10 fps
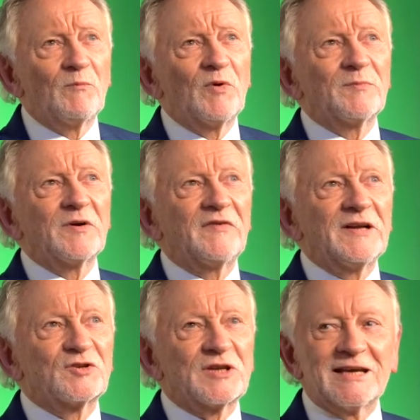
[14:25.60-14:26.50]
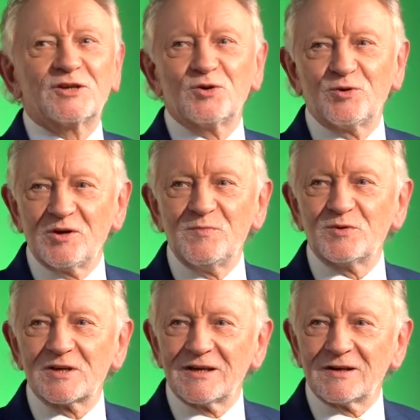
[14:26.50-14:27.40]
Redmond Friel just exuded
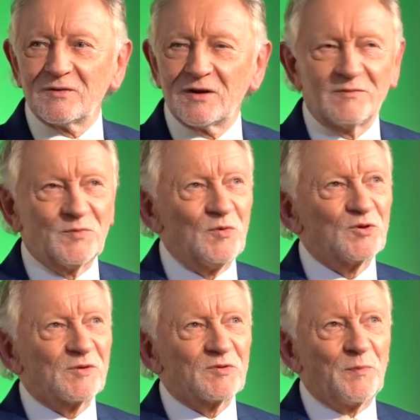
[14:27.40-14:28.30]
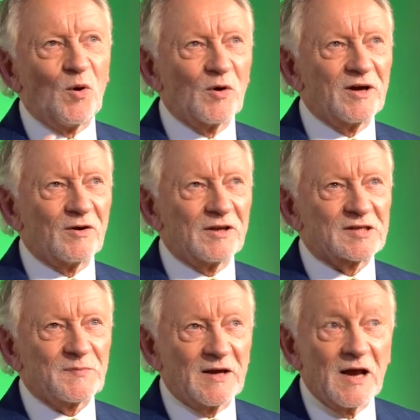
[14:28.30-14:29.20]
music, you know. Mm -hmm. Music was pouring out of
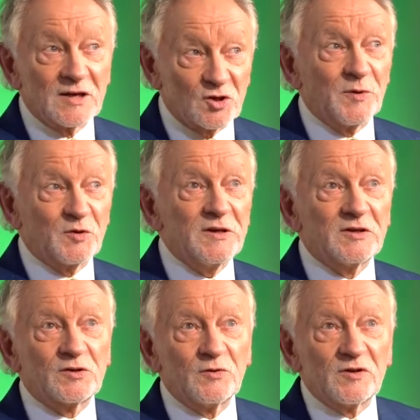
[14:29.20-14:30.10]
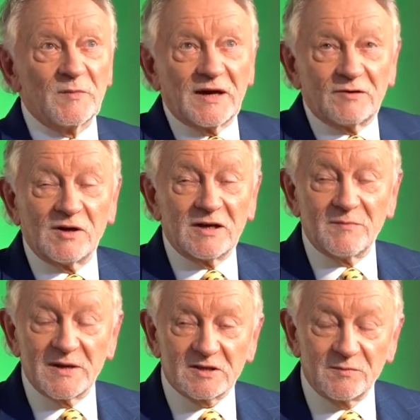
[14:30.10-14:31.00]
this man. So between the two of them, I had really
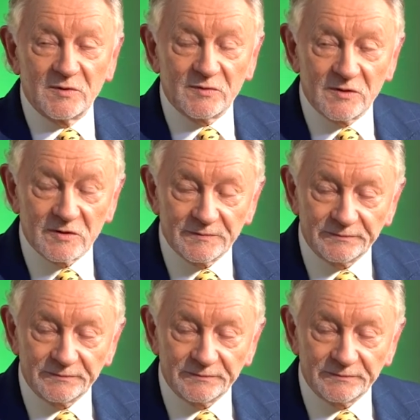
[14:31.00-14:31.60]
the best of both worlds.